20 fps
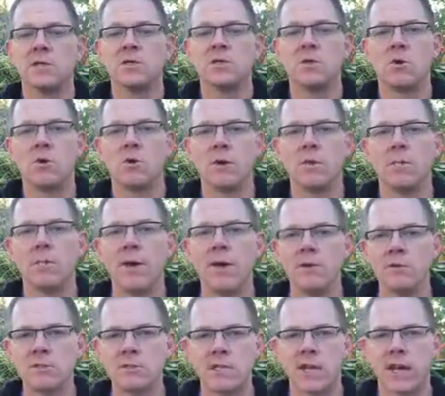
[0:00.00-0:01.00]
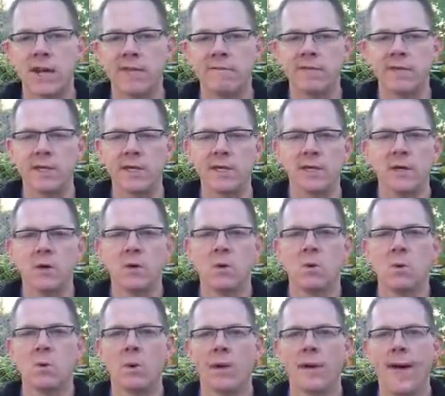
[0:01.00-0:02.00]
So on the mental side of it,
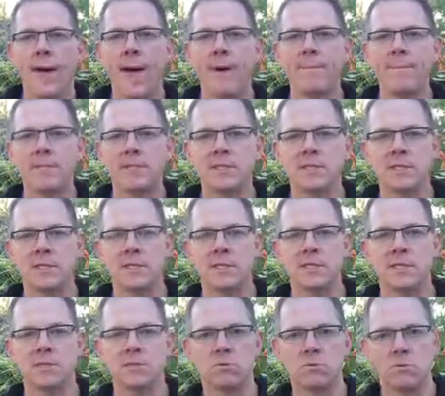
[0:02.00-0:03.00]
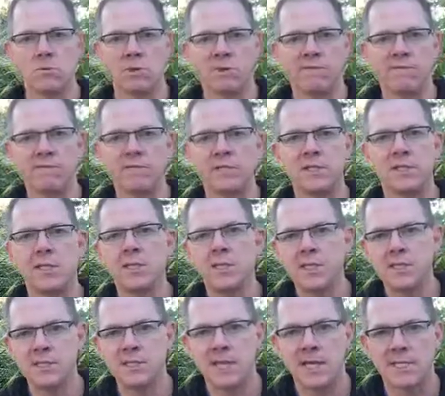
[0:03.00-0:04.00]
what happens is when the
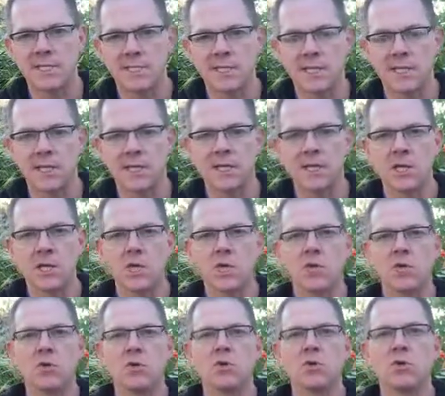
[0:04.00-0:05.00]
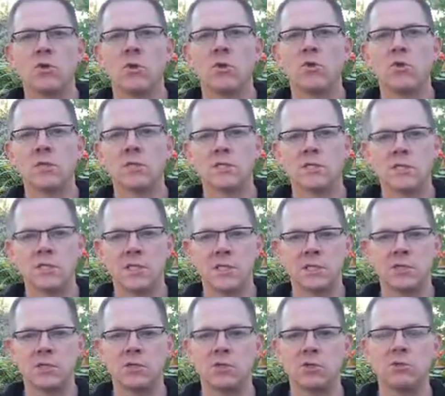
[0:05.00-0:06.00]
fatigue sets in, you'll notice
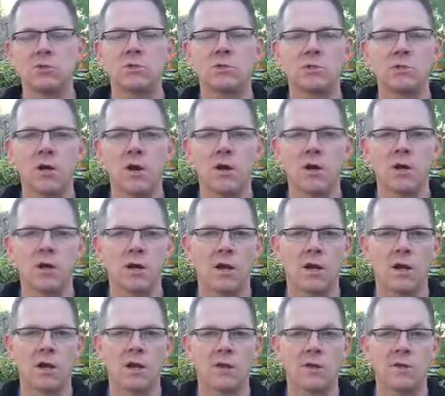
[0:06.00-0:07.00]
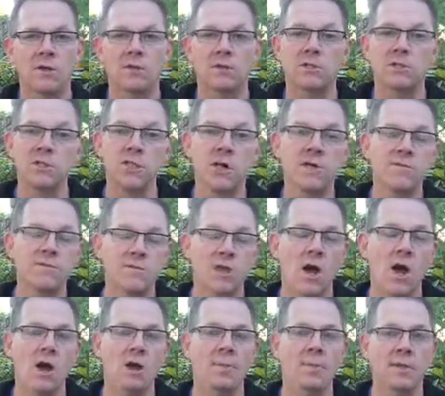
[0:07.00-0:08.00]
that you start, your
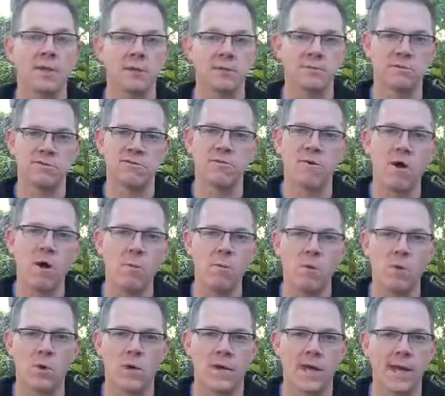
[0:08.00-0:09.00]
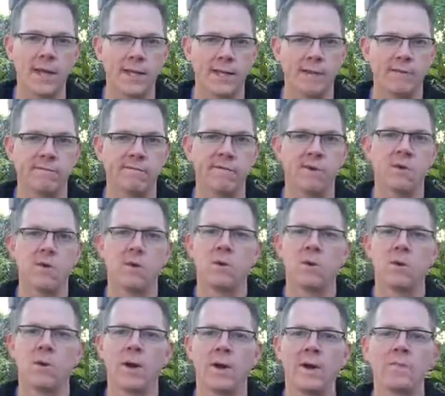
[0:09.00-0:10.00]
self-talk becomes far more negative,
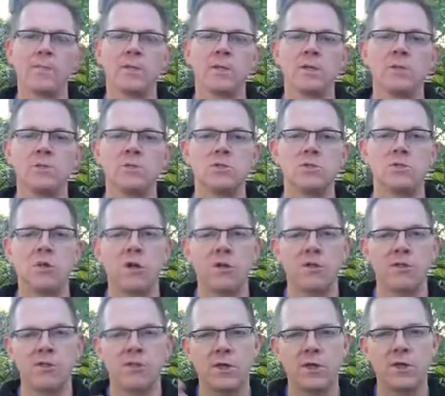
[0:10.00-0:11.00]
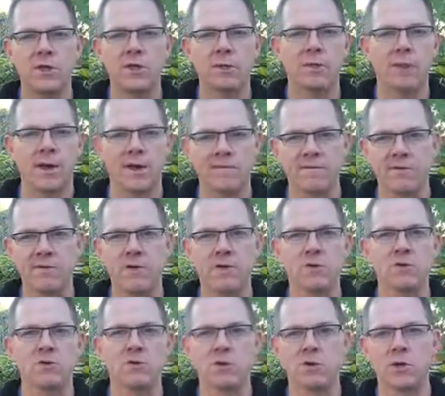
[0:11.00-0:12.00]
right? And you start thinking about everything
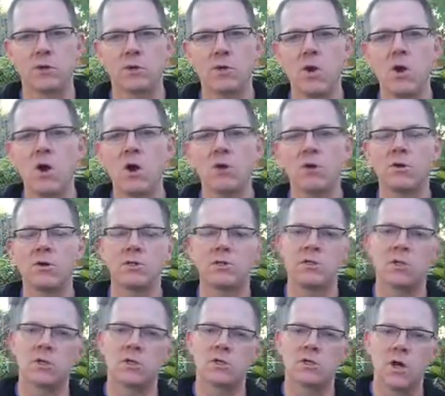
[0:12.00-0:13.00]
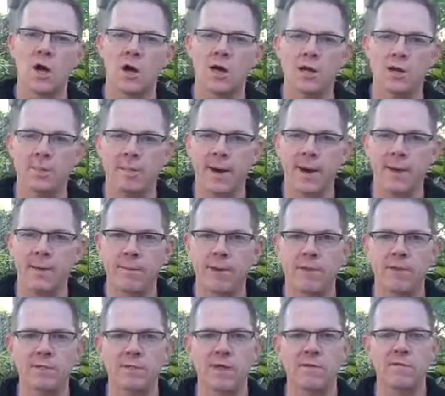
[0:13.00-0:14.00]
you're doing wrong, or you start talking bad
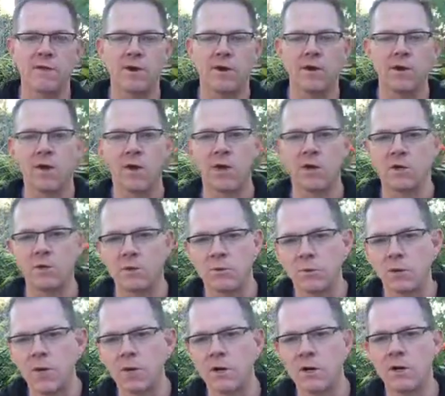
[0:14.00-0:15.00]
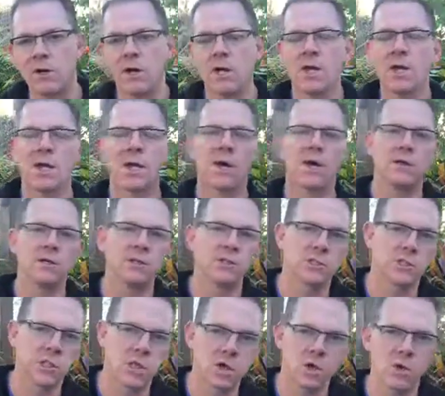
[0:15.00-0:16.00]
about yourself, how you're not a good runner, how you're
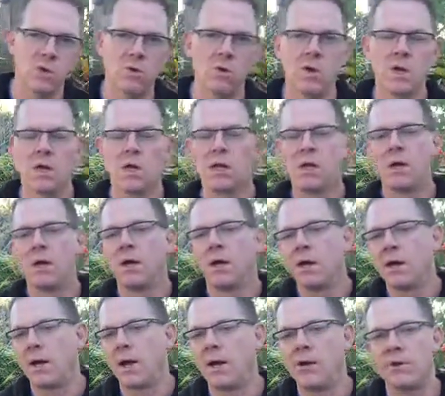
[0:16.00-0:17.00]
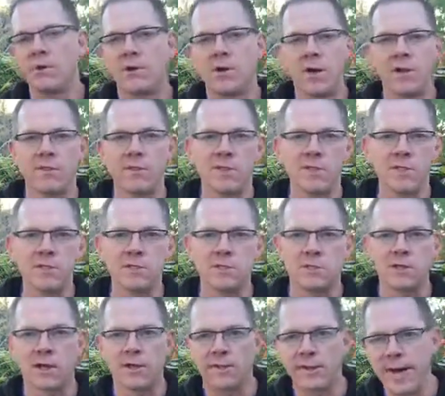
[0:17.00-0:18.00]
slow, how you're not
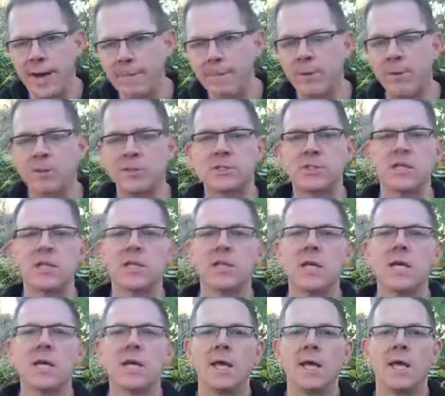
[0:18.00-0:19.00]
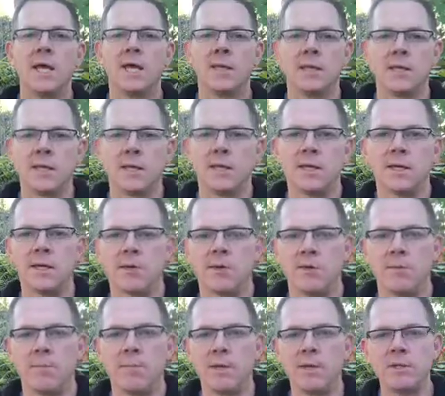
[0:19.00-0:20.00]
this, you're not that person. And
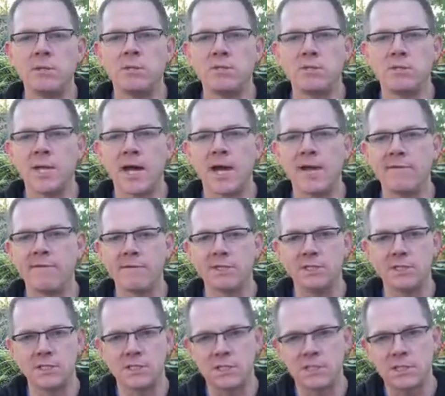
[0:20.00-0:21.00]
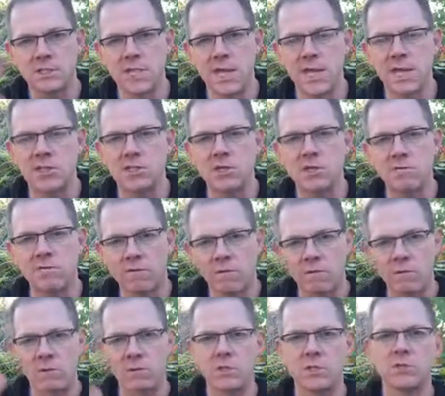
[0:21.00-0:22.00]
the mental side of it just takes over
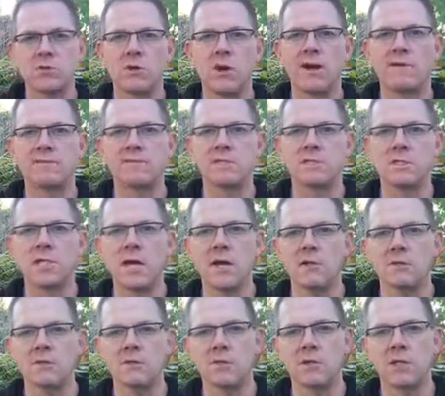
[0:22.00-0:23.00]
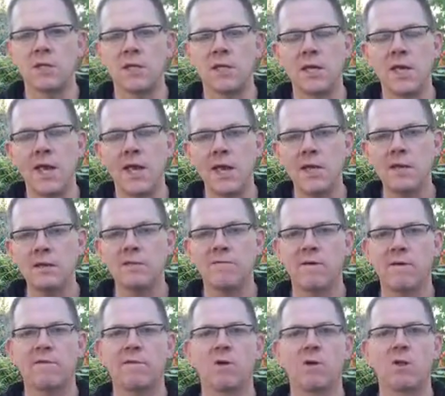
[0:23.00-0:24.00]
and really drives us down. So at the end
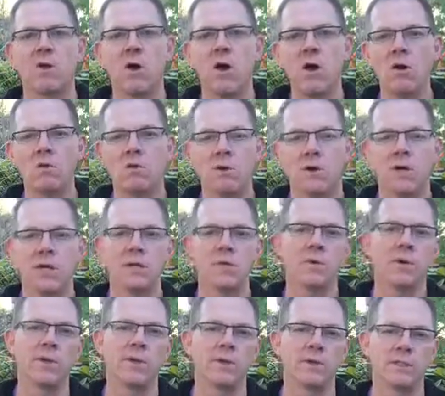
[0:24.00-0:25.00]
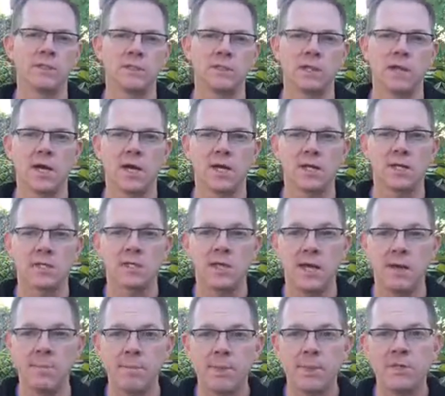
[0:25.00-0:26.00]
of every long run, whether it's
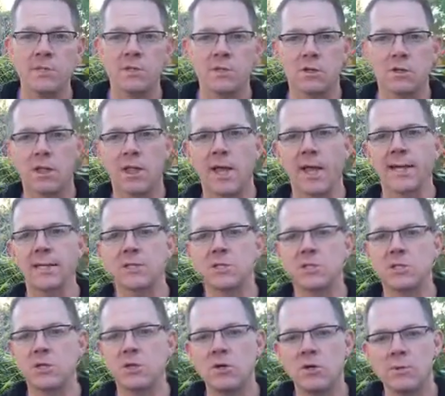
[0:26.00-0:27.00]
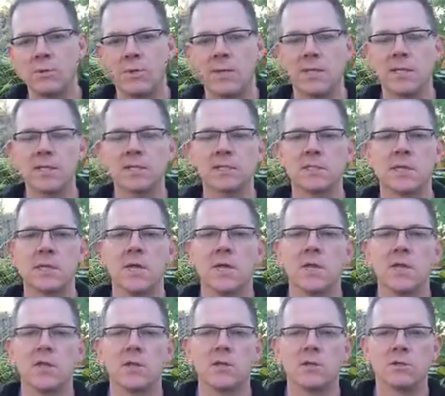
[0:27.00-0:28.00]
10 minutes or the last 30 minutes,
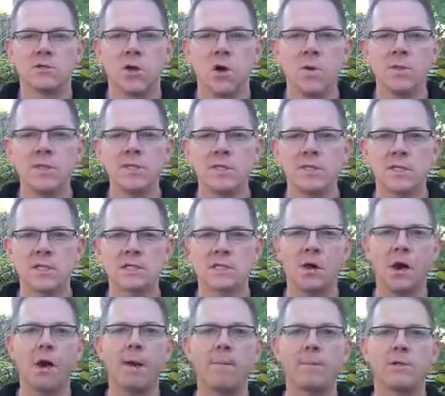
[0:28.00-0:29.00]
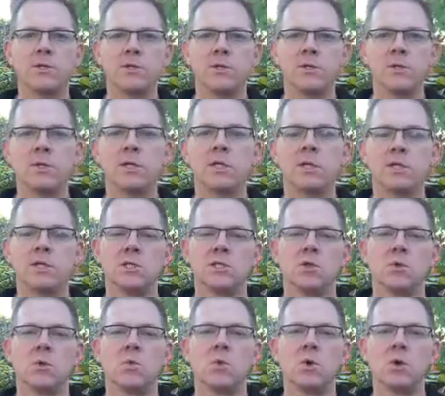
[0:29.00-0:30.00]
there's always this opportunity
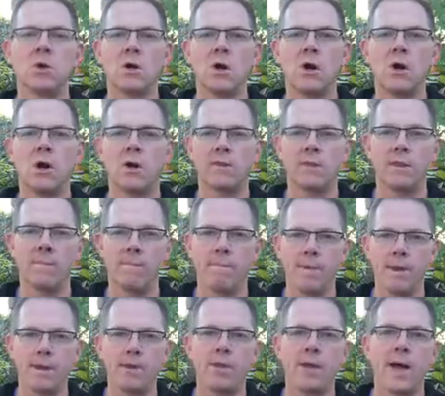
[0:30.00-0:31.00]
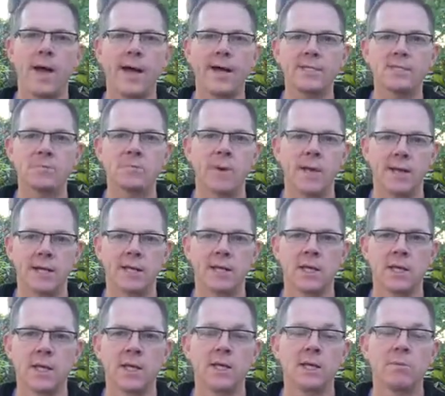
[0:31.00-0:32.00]
to work on the mental aspect,
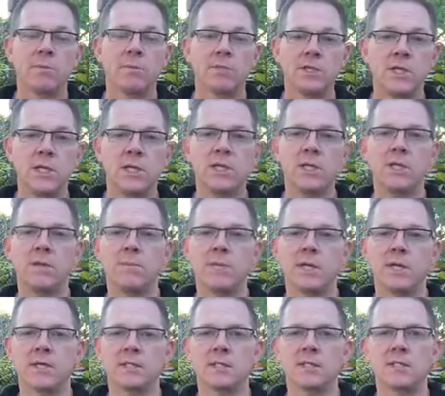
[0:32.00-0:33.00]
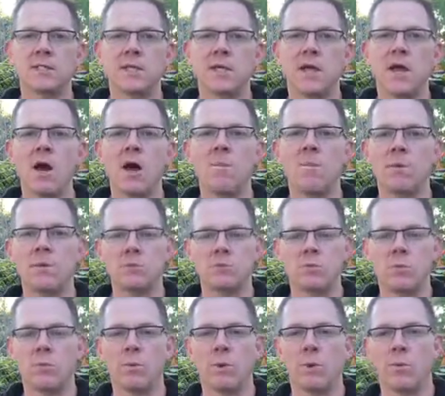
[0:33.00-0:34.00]
particularly because it's gonna help
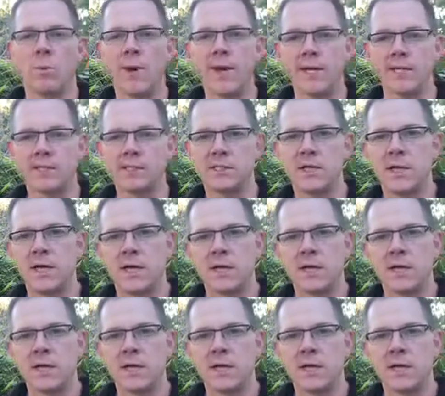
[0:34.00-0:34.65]
us when we race.